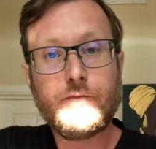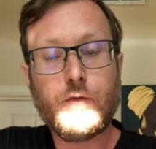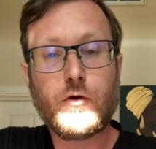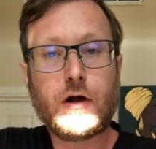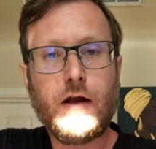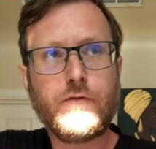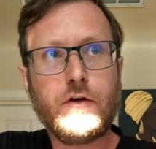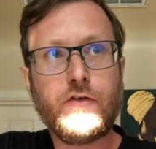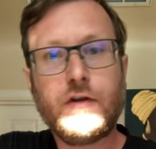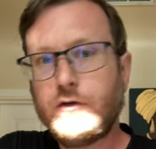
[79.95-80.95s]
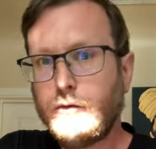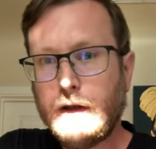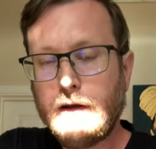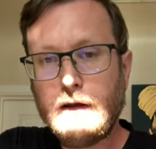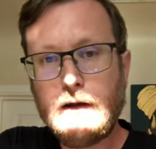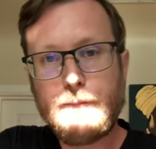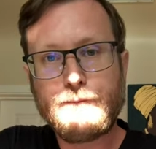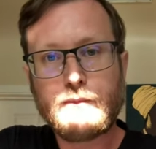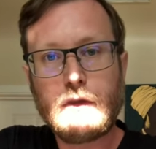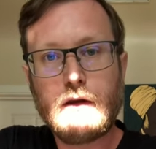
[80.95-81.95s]
or conference that you can
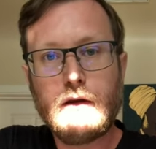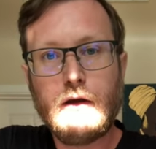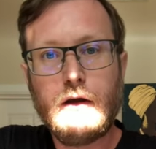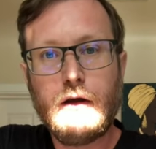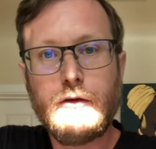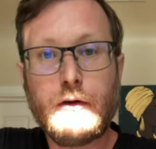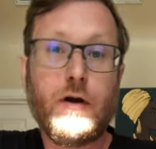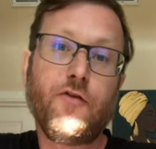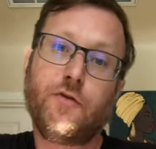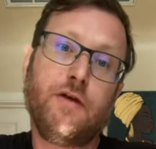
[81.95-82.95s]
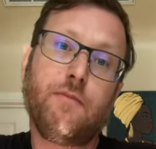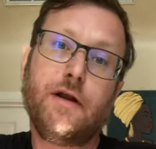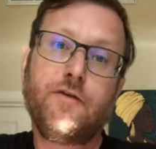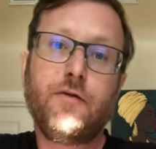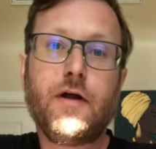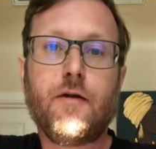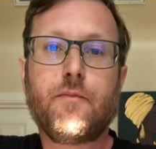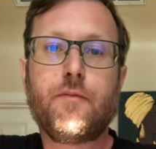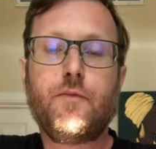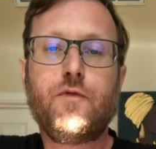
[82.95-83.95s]
you can also give money to to
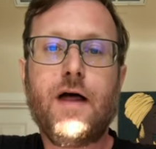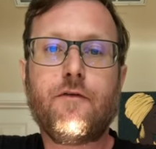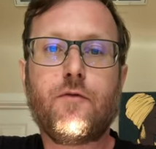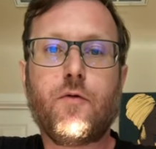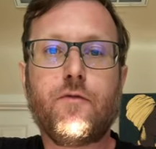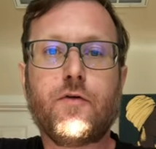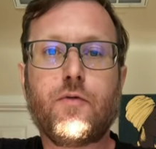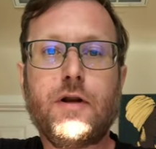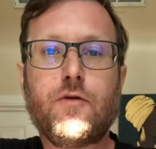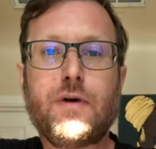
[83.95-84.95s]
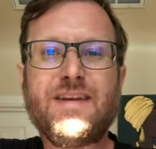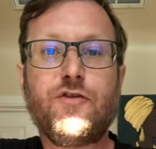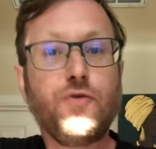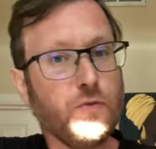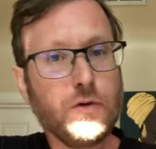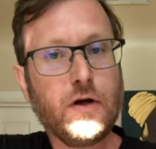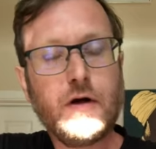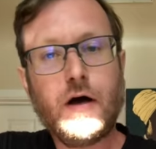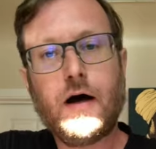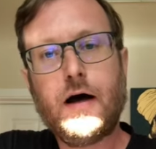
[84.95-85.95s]
help move that forward for 2022.
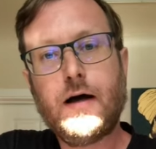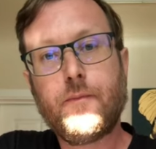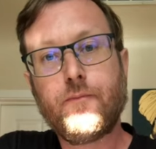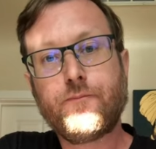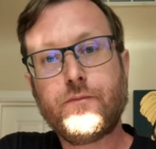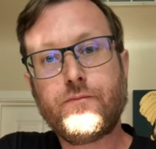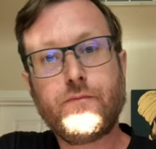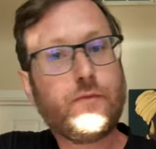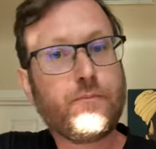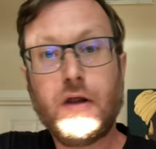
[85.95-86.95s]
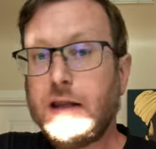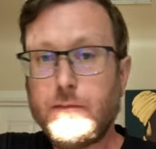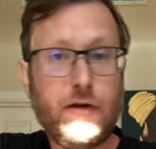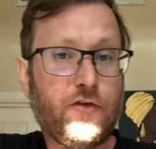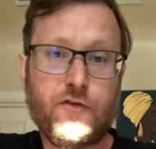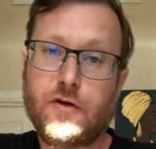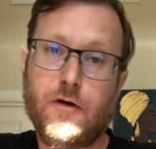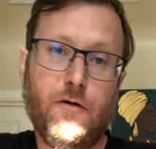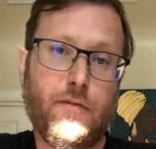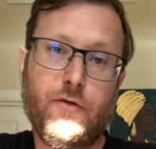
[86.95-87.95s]
Um, plenty of places to
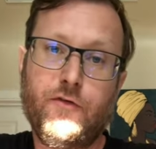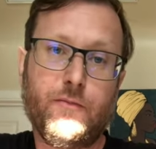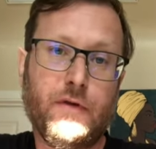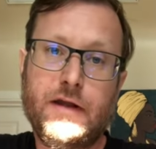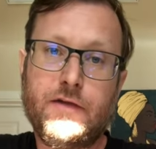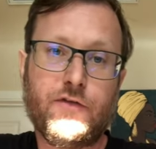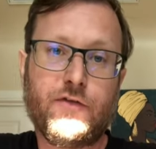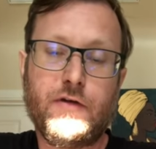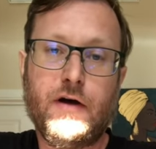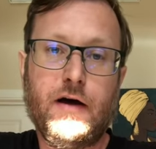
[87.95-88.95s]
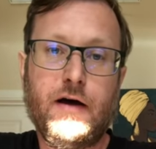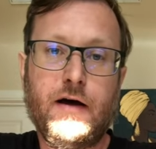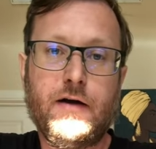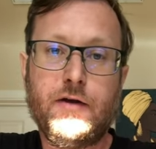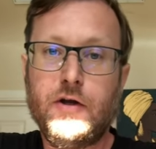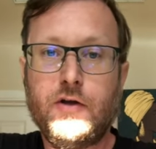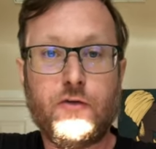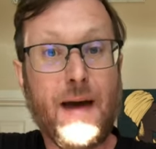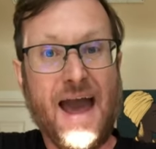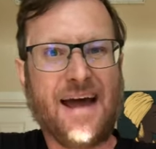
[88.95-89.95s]
go. I'll post some links, uh,
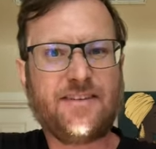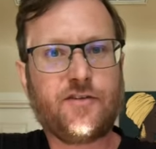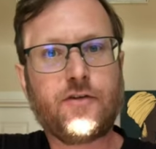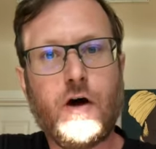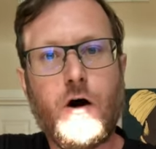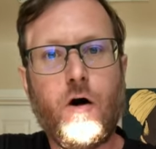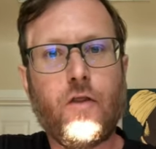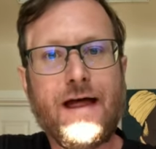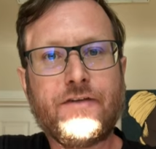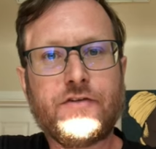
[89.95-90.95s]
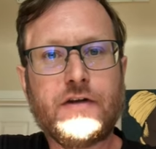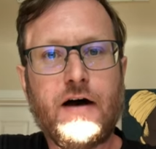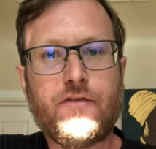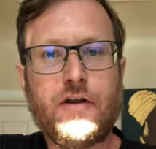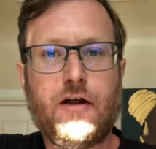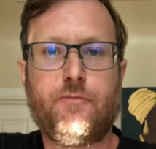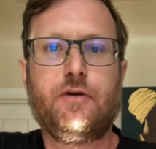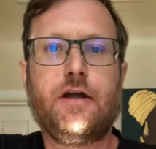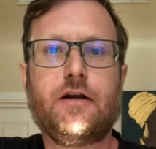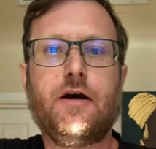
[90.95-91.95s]
some apps, all that stuff to help
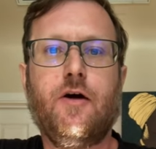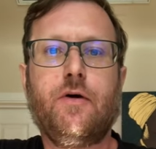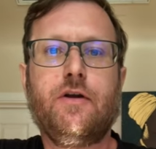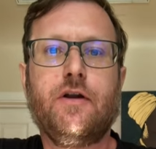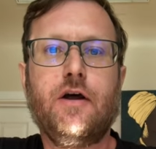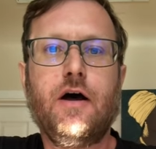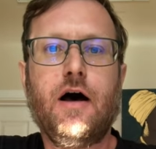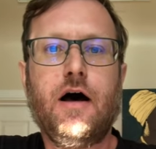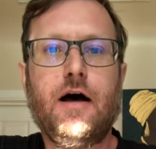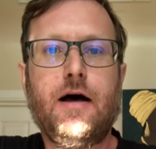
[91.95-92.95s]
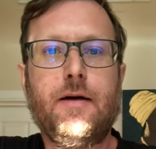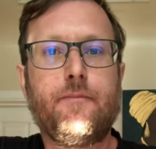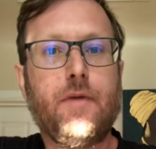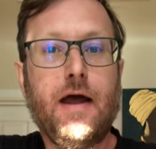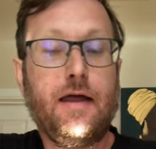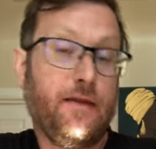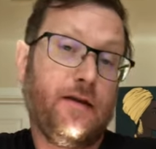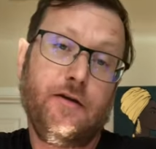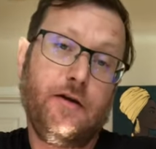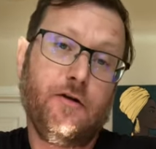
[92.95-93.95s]
you get going. Um, and
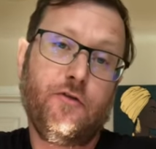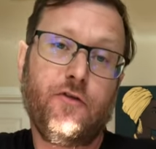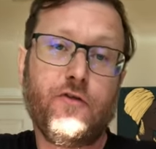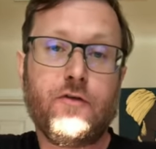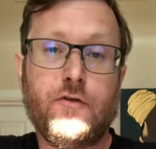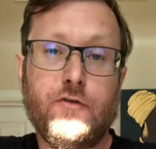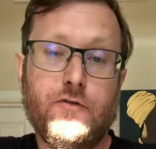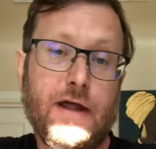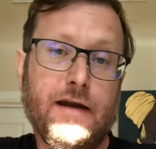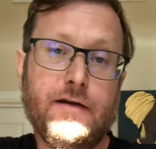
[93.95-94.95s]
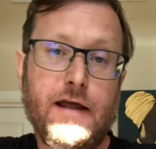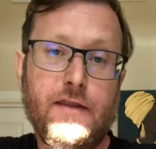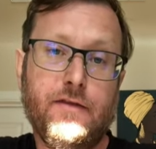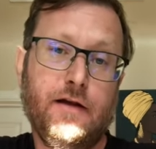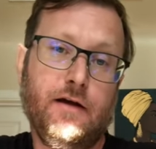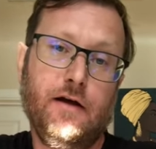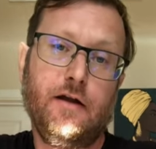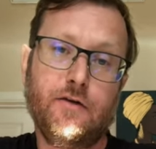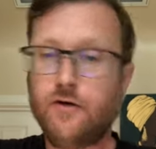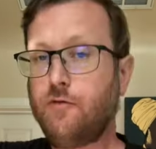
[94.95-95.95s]
then, you know, just as a day to day thing,
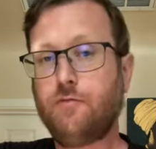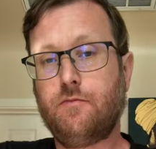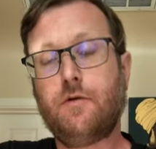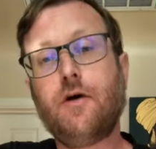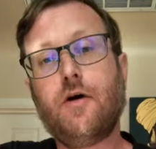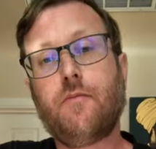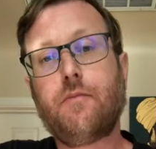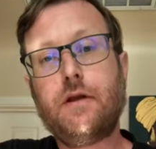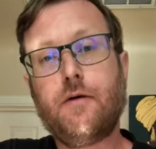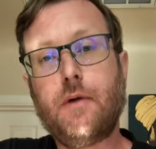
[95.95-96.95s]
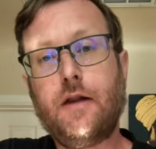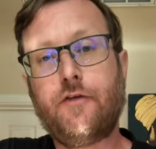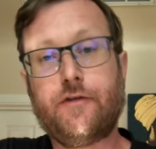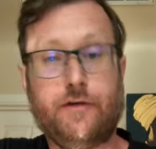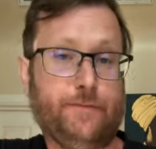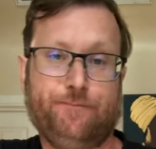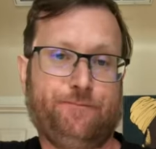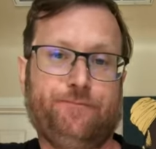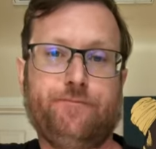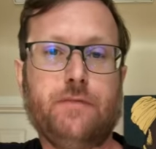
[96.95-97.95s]
uh, don't be a monster.
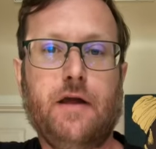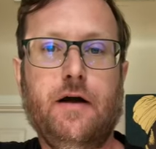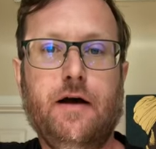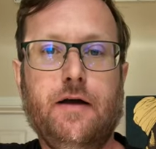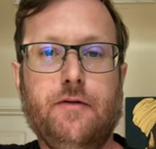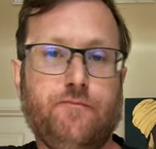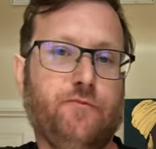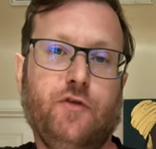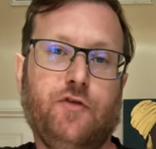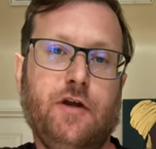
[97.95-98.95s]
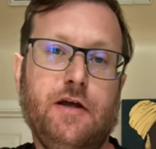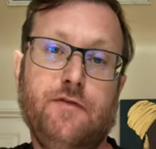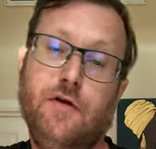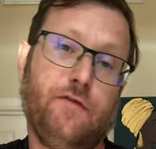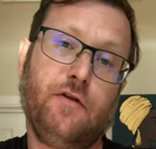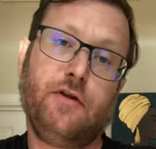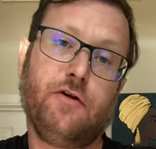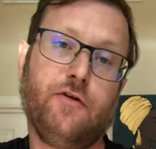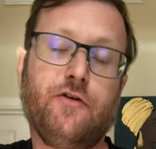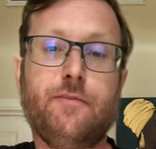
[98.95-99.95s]
Uh, just uh, if you feel the
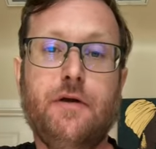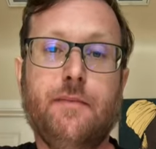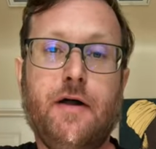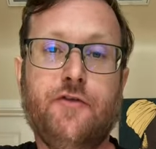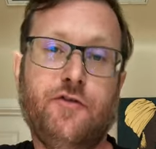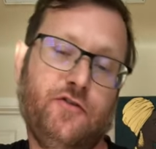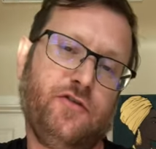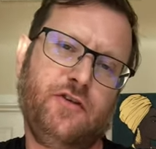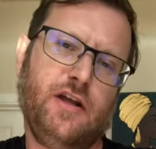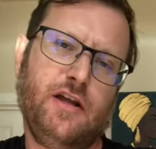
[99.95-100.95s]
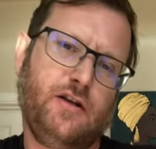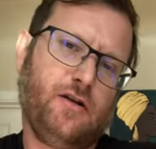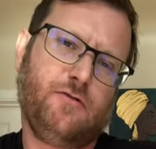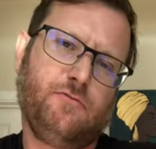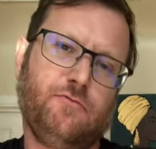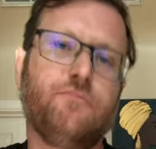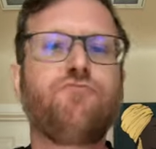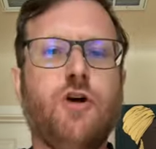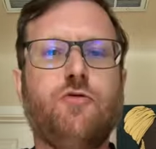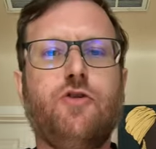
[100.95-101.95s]
urge to be a monster, just uh, don't
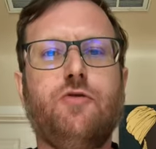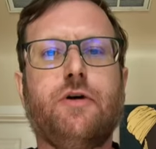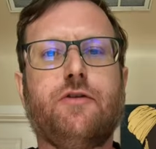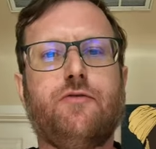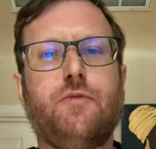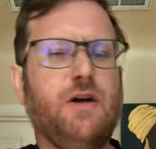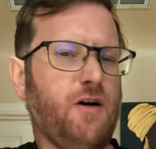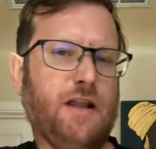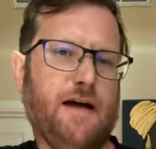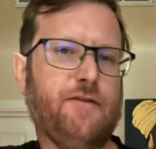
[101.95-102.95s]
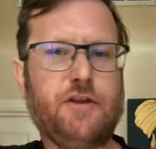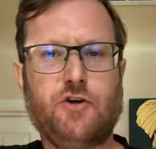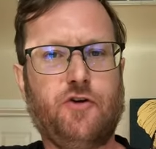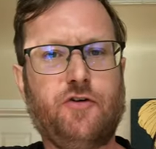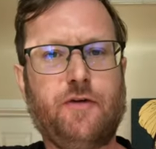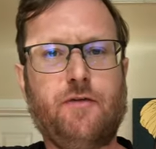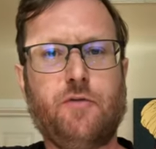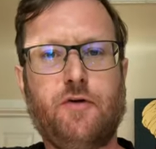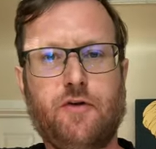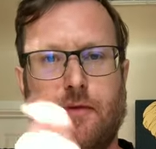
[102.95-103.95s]
don't do it. We all have the urge every
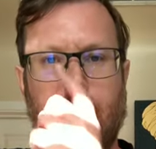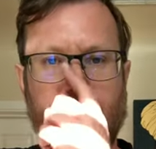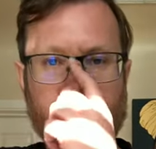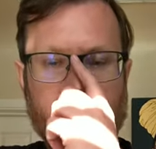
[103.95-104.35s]
once in a while to